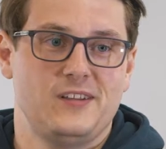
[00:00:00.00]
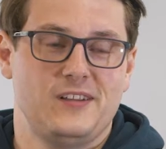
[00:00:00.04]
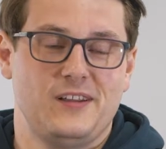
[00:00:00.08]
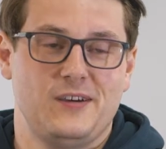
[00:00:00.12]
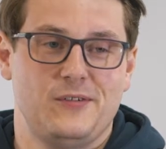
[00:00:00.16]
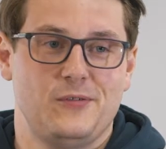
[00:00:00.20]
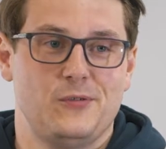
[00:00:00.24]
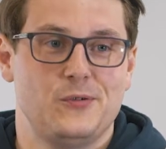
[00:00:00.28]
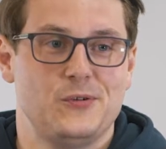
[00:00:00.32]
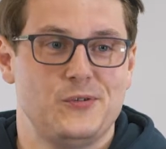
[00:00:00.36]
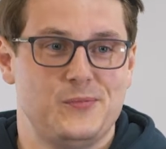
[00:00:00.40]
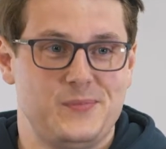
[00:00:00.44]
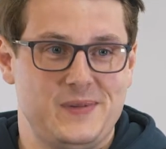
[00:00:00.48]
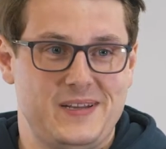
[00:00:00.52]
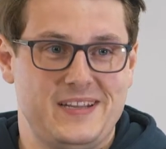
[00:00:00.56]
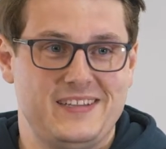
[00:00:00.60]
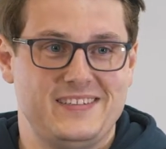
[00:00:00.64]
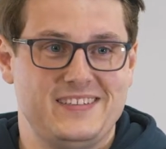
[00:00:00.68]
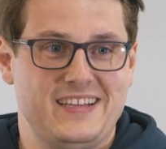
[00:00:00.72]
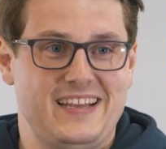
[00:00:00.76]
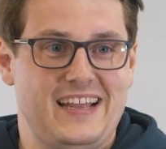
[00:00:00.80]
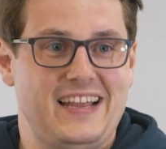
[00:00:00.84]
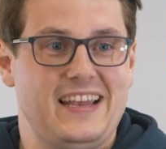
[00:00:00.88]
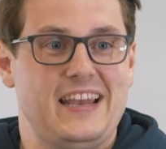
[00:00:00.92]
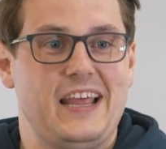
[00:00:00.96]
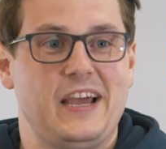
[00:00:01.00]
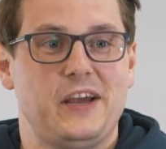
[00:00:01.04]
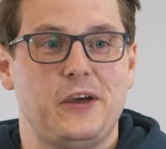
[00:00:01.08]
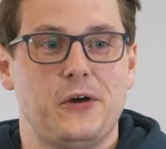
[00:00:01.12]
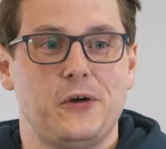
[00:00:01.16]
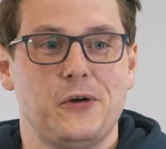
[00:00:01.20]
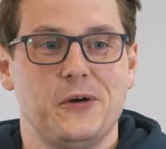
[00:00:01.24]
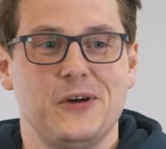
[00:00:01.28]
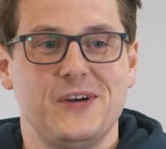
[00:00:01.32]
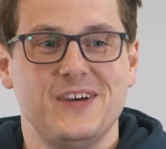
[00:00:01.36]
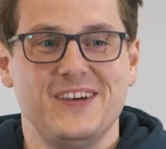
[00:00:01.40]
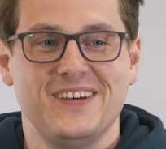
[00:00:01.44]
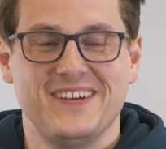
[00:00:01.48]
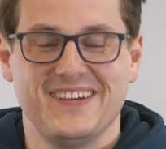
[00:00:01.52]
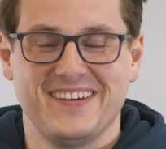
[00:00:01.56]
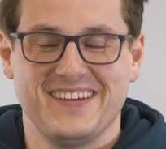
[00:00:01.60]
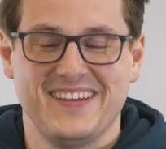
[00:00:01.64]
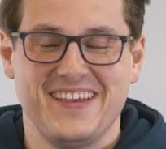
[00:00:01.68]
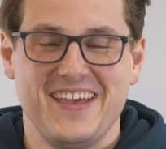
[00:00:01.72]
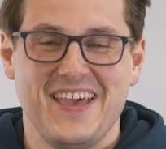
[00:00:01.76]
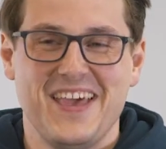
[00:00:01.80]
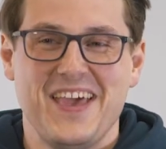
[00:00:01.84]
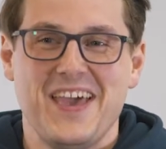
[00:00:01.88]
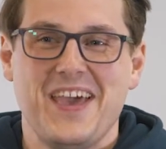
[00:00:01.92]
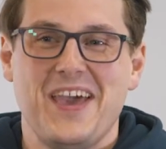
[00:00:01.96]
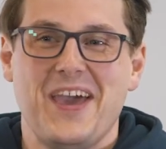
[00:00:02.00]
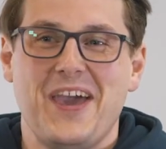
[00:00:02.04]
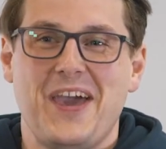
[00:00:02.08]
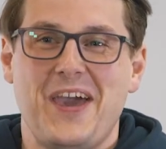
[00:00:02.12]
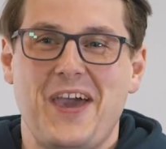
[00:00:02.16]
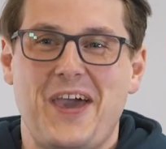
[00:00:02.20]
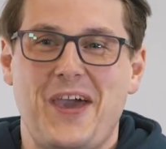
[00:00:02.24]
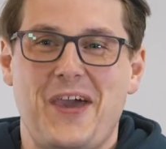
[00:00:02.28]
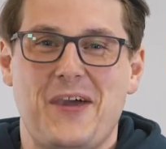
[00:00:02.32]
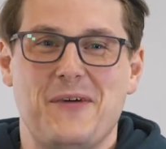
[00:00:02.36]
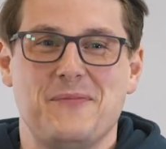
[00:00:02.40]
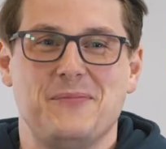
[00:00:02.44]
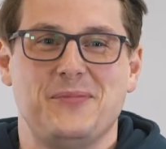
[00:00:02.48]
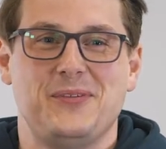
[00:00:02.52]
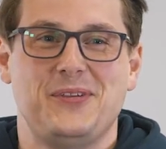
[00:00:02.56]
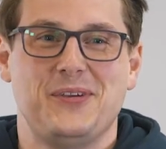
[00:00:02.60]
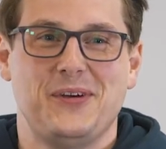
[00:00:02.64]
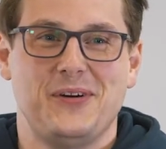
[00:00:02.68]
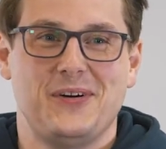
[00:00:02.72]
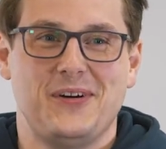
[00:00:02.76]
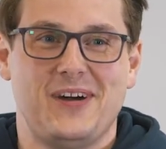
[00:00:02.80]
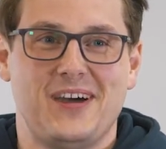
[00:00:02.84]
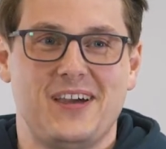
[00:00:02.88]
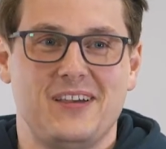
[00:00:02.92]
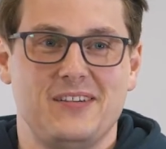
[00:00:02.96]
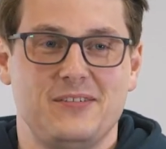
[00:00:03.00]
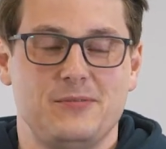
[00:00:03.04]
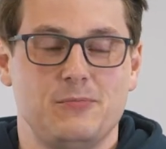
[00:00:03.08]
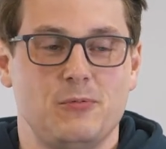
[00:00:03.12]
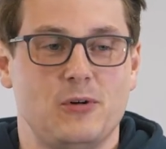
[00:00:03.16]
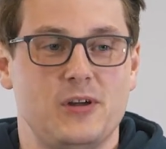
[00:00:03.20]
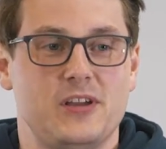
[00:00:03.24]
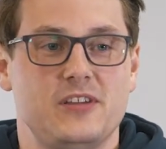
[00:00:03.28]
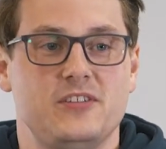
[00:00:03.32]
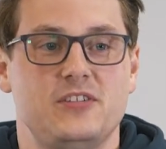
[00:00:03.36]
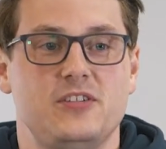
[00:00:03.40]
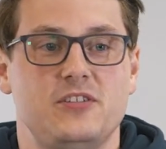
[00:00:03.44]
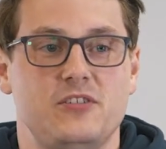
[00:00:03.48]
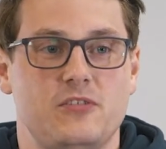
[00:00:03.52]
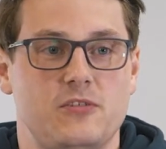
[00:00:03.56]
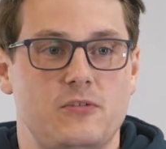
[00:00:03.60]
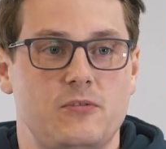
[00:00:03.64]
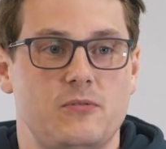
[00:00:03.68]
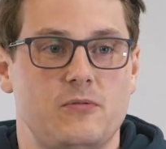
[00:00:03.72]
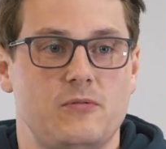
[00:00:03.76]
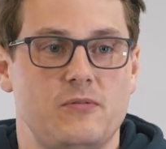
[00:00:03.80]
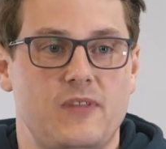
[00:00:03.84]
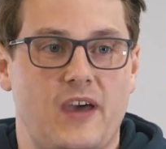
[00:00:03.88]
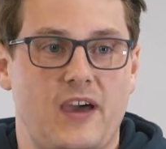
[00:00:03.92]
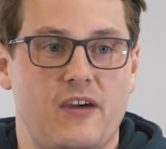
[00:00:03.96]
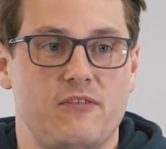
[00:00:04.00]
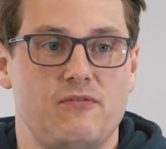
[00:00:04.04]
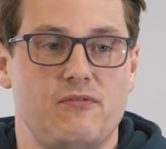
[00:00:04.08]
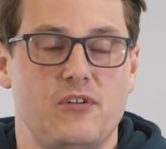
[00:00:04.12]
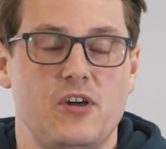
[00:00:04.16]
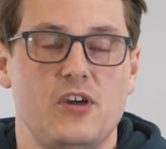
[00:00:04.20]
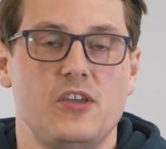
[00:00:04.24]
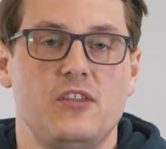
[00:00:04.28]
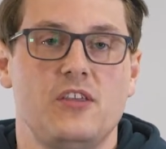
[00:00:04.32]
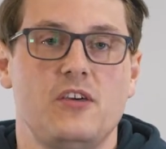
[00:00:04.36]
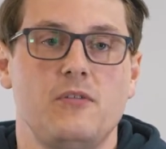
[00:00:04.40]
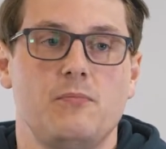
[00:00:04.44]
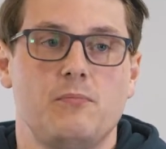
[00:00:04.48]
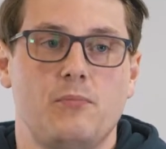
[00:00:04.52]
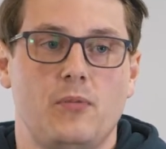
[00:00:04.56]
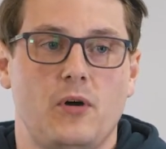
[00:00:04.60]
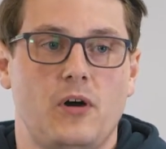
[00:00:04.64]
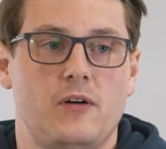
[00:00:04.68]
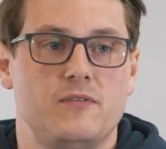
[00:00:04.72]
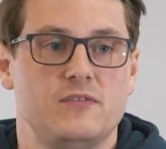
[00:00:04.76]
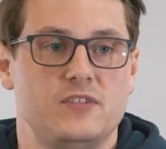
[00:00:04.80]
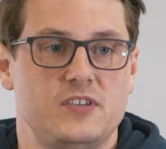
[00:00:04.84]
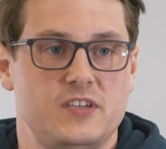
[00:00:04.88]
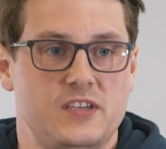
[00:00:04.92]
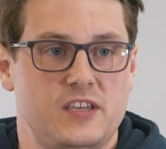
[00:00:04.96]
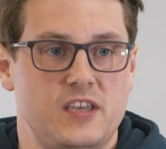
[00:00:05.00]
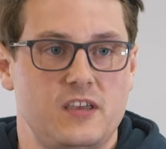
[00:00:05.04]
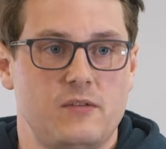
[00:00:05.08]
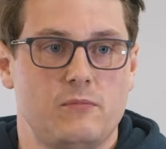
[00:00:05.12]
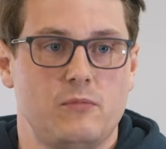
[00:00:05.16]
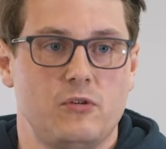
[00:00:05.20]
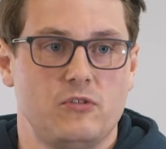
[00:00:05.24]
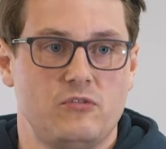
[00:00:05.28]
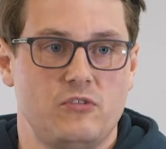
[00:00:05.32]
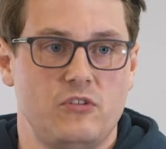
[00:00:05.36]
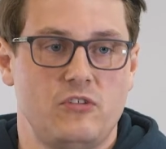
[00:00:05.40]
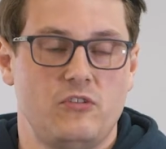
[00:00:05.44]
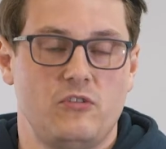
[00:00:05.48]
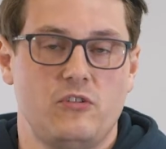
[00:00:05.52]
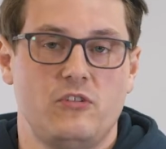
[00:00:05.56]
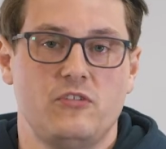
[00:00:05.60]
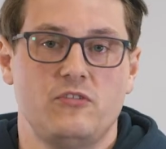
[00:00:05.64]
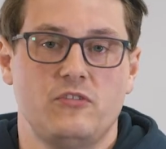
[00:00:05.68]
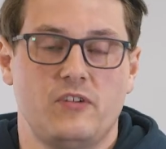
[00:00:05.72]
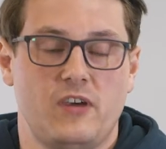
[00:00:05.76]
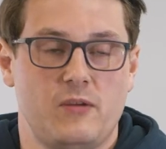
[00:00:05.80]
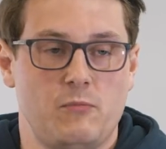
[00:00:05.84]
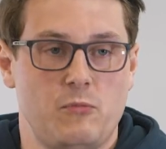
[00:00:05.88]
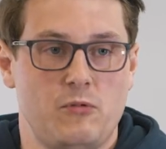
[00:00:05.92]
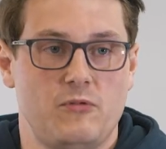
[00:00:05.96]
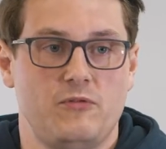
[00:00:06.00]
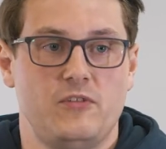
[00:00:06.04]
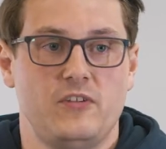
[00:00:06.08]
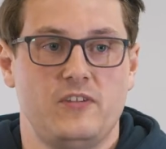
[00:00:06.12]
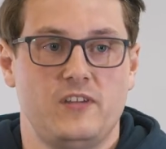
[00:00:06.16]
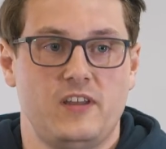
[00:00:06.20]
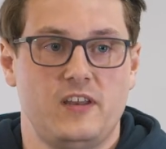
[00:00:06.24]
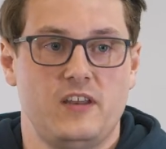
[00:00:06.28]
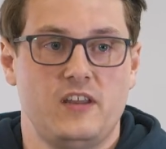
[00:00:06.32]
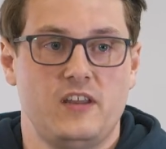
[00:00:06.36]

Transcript: and I've always been into like Lego. So I wanted to do that further, but obviously King Bills didn't do it, so I moved to St